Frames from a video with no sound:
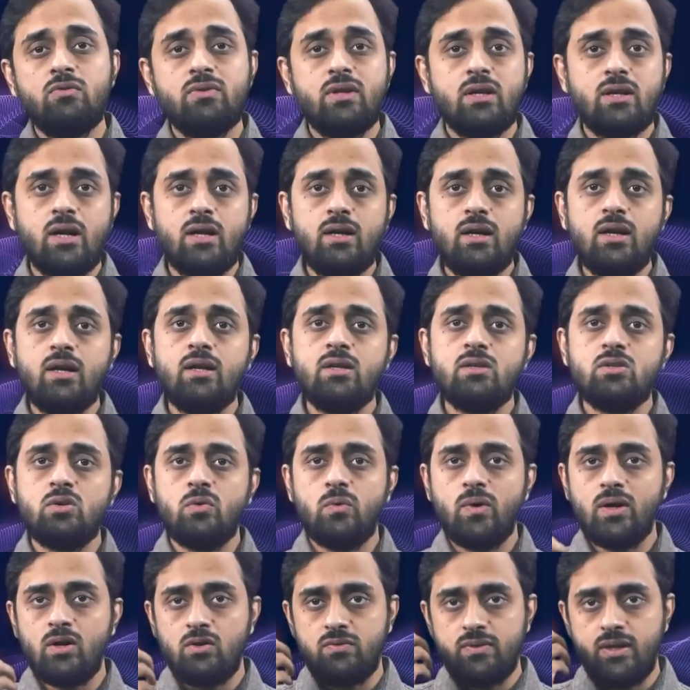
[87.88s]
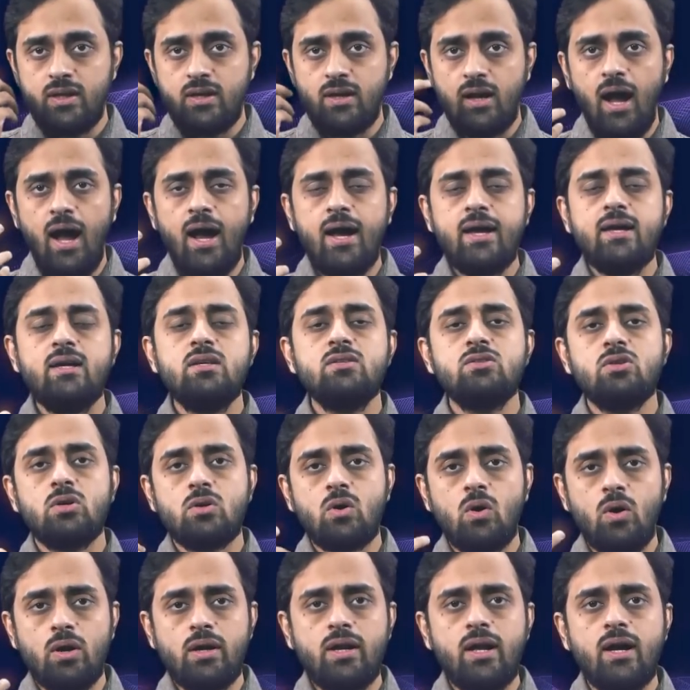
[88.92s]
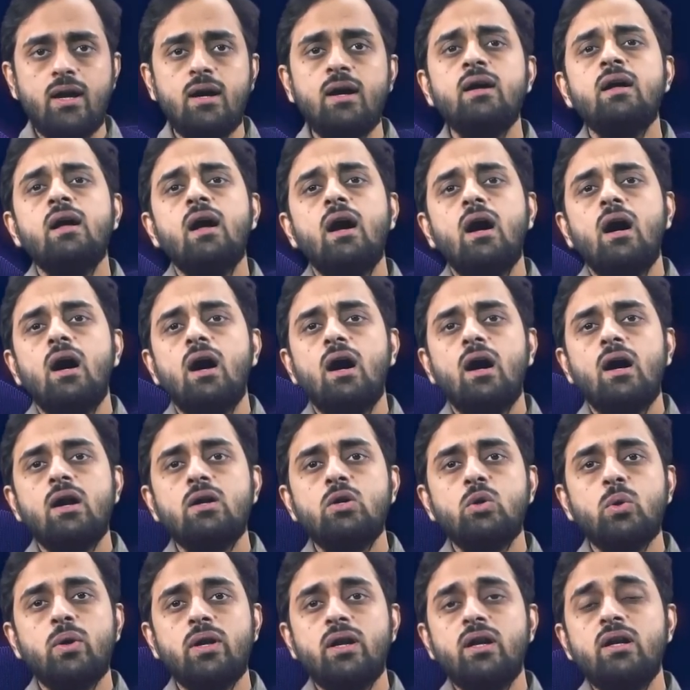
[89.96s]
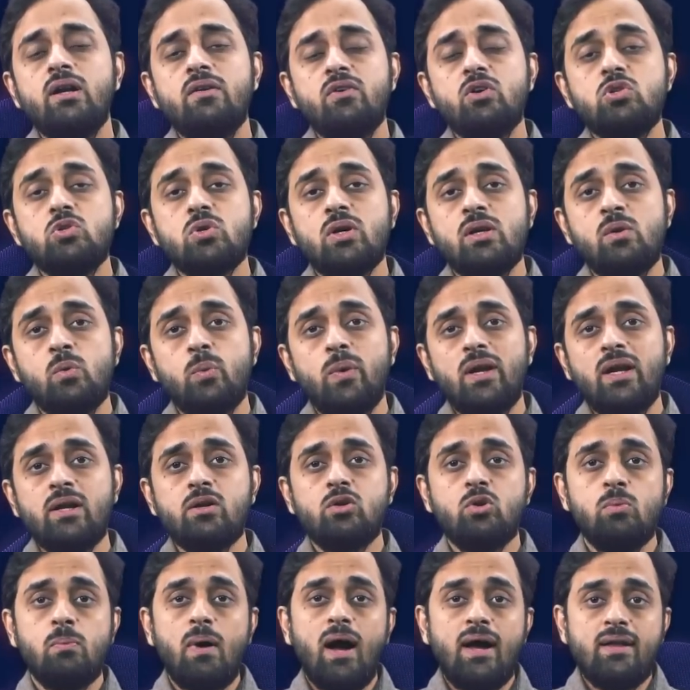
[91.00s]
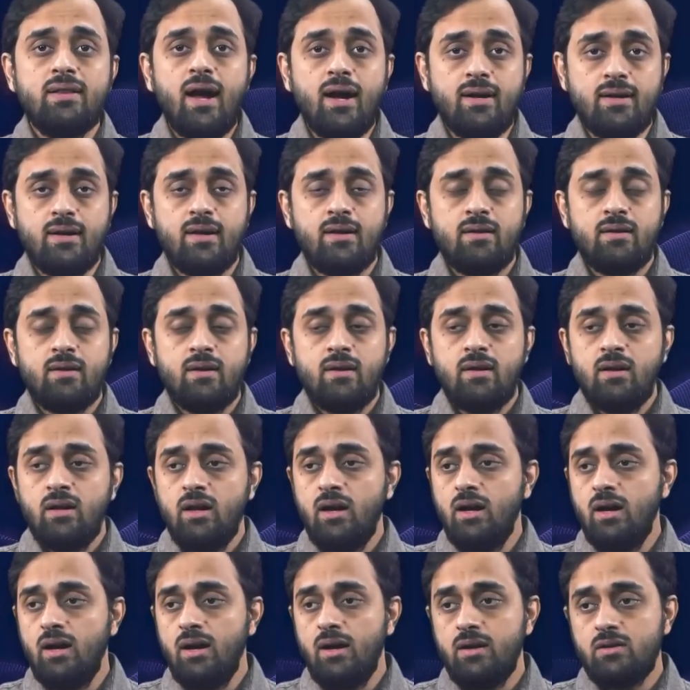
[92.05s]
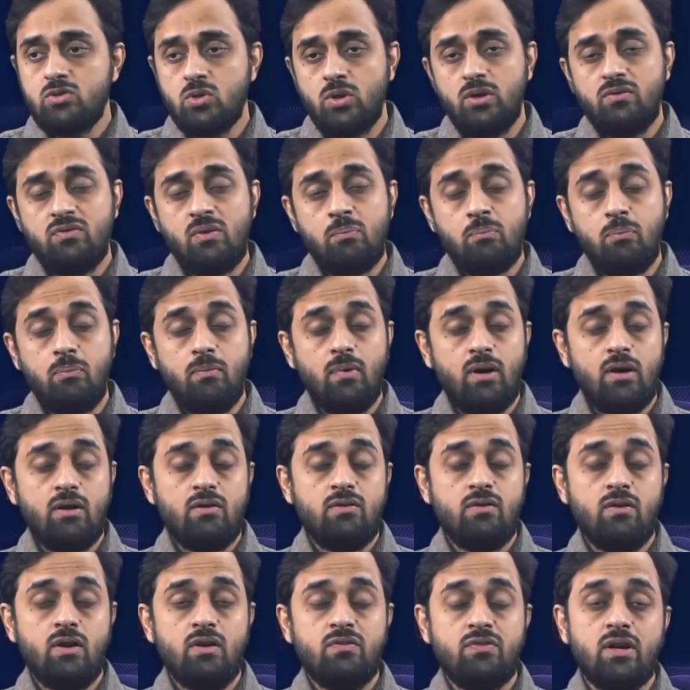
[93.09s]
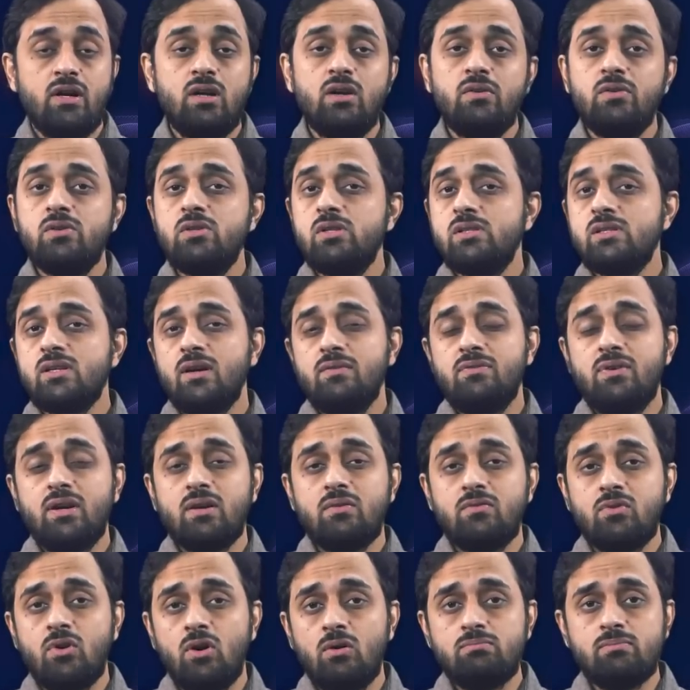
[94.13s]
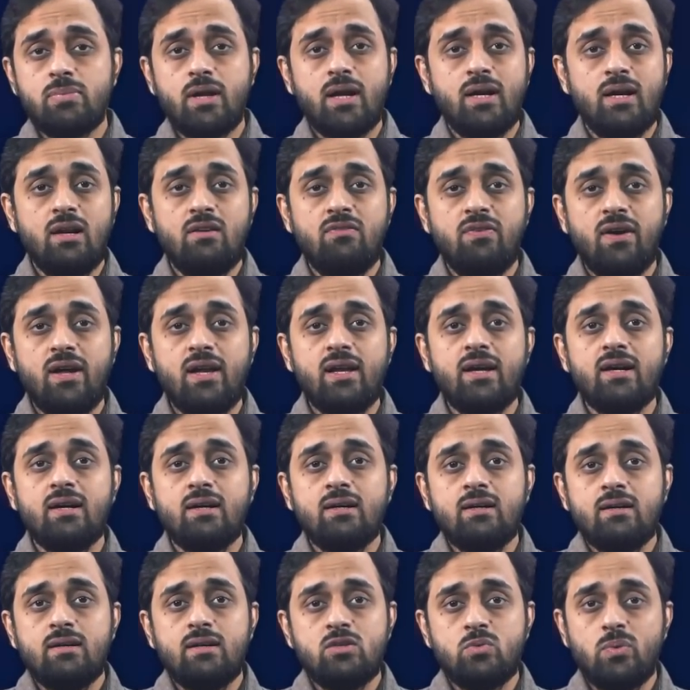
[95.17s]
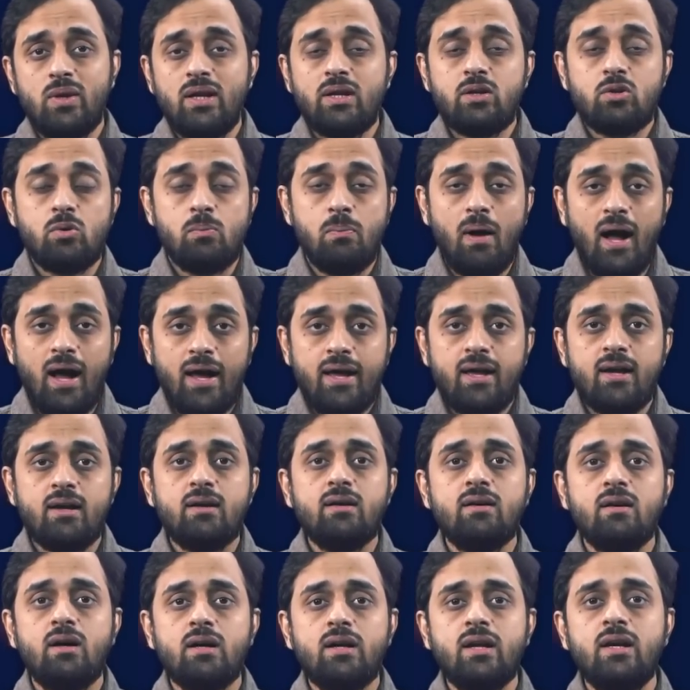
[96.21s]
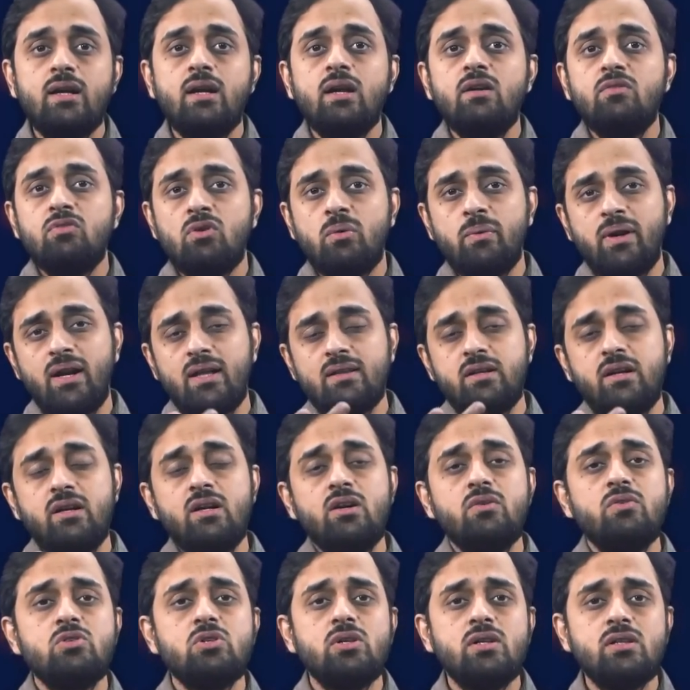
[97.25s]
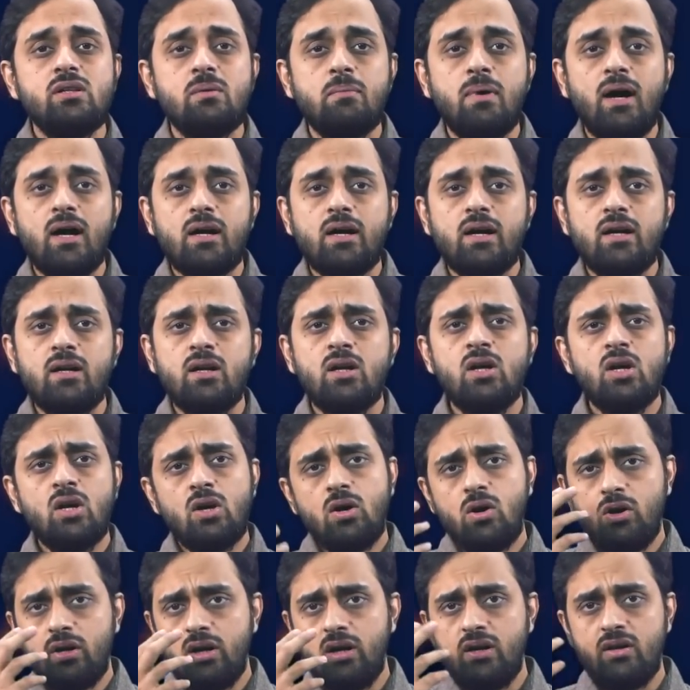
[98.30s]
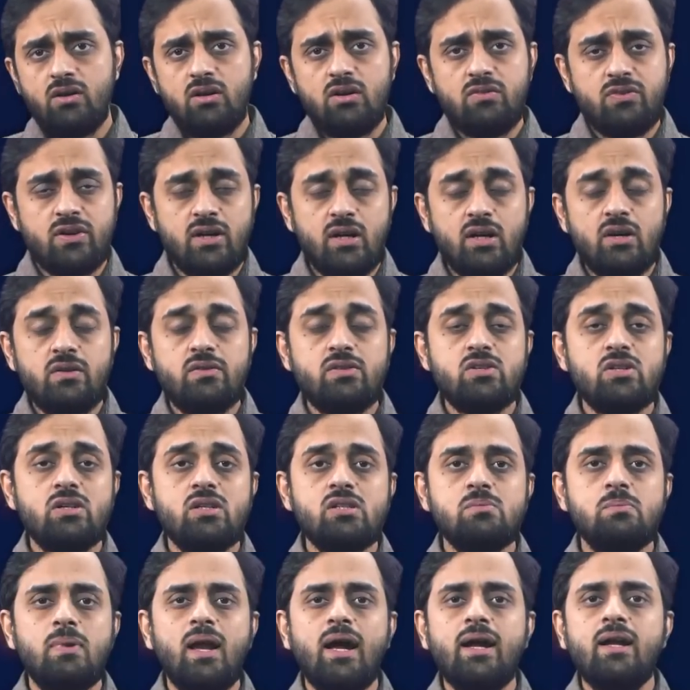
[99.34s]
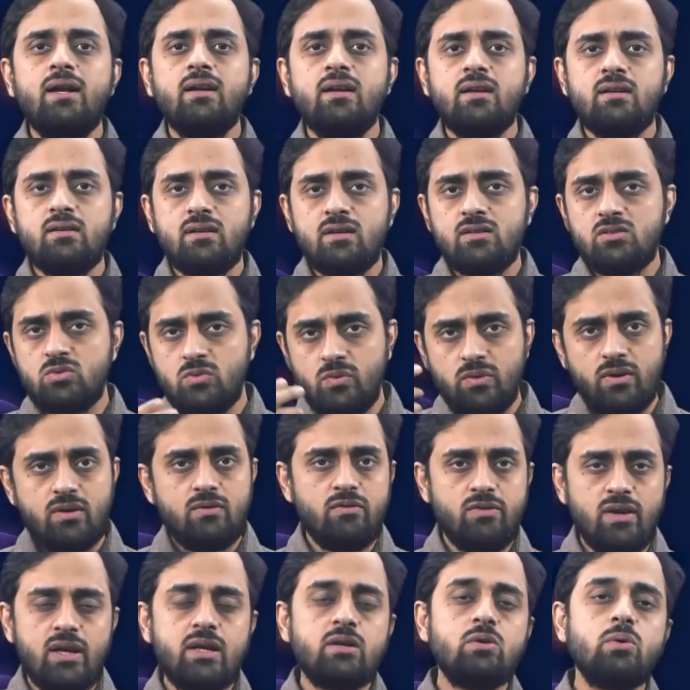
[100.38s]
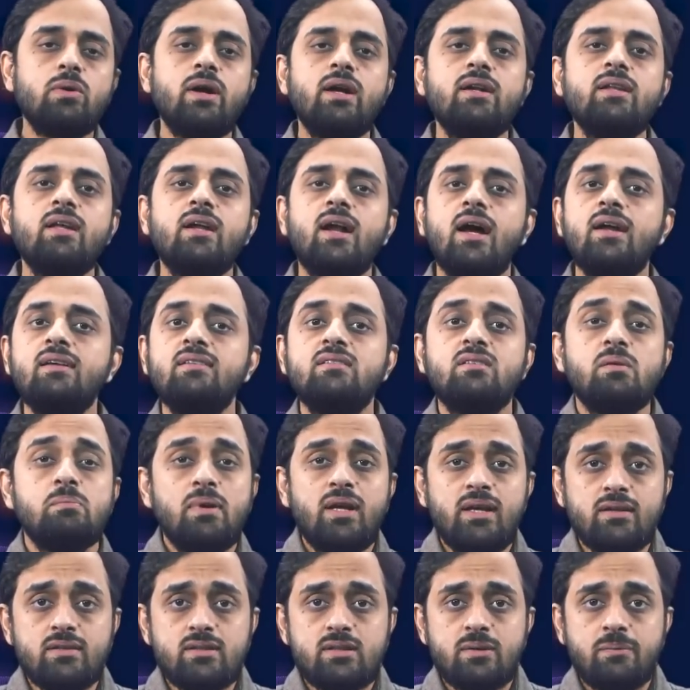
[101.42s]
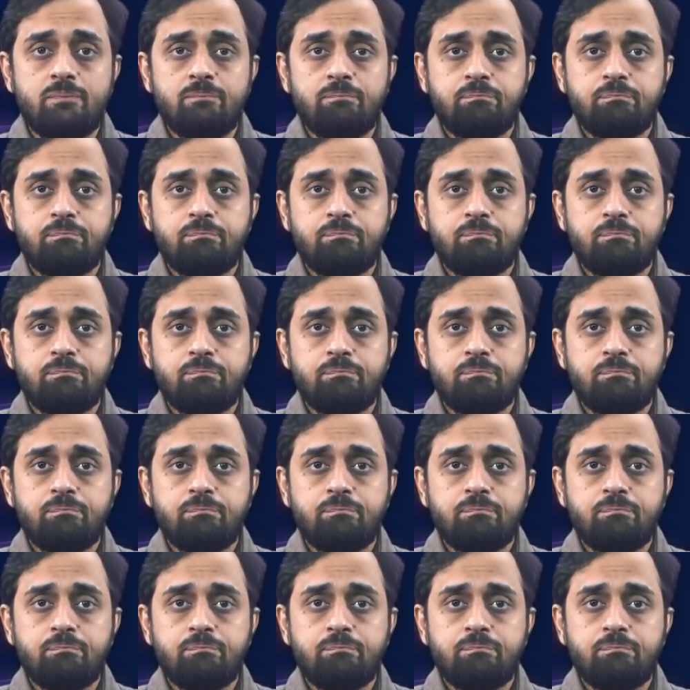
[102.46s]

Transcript: of their kidneys or one of their eyes or cornea uh, to an individual willing to buy that uh, so if, a, if an individual suffering from kidney failure is willing to buy a kidney from another individual in the market, or if an individual is blind and is willing to get their eyes replaced